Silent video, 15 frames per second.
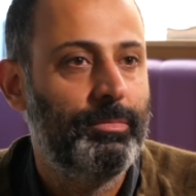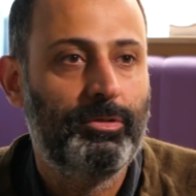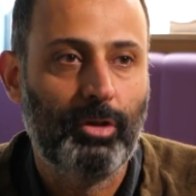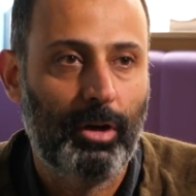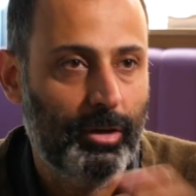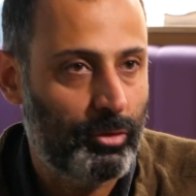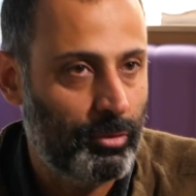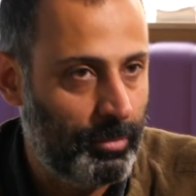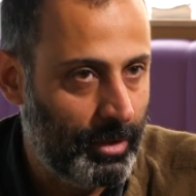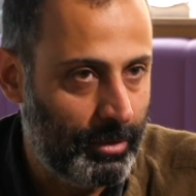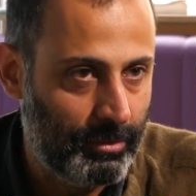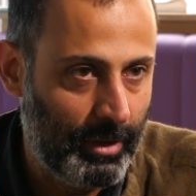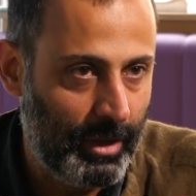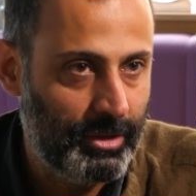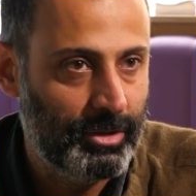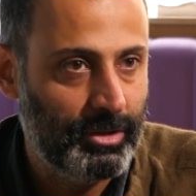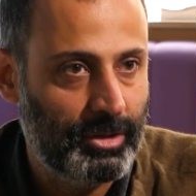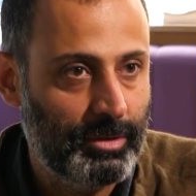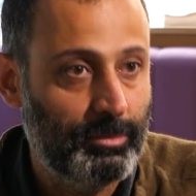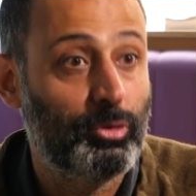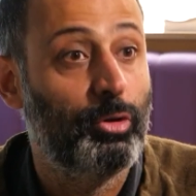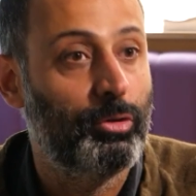trying to build
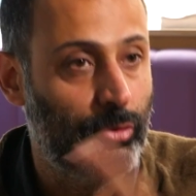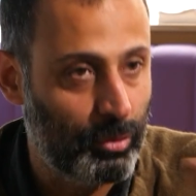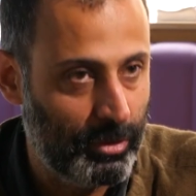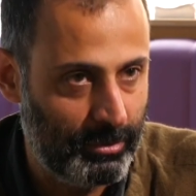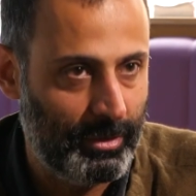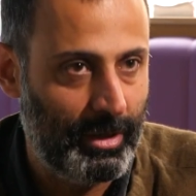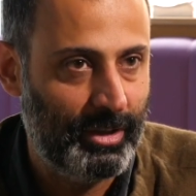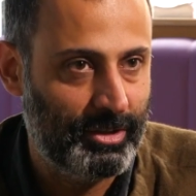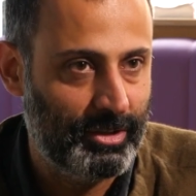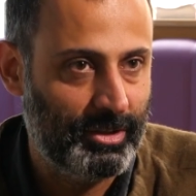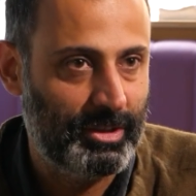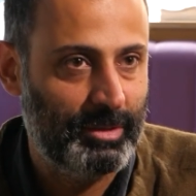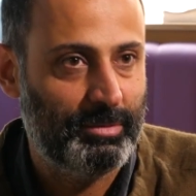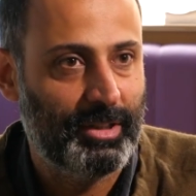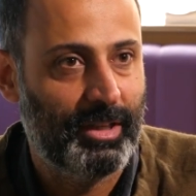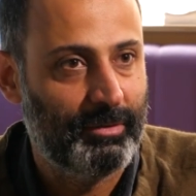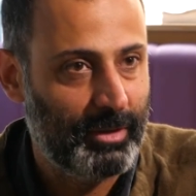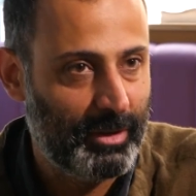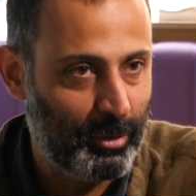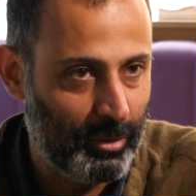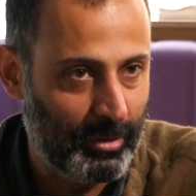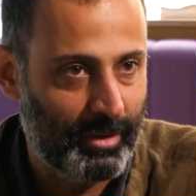relationships or ruin relationships and
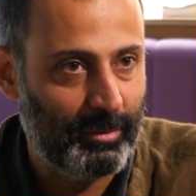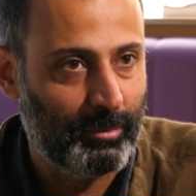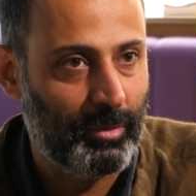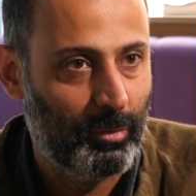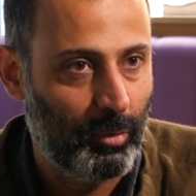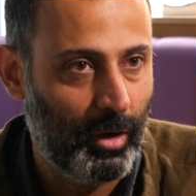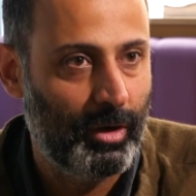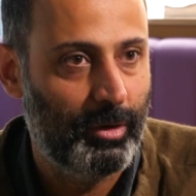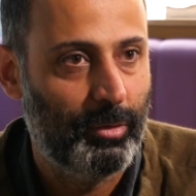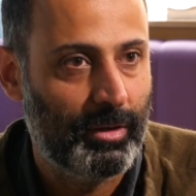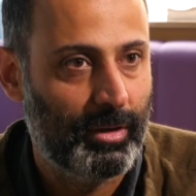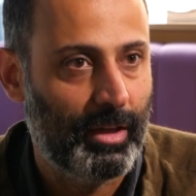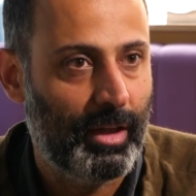record them while doing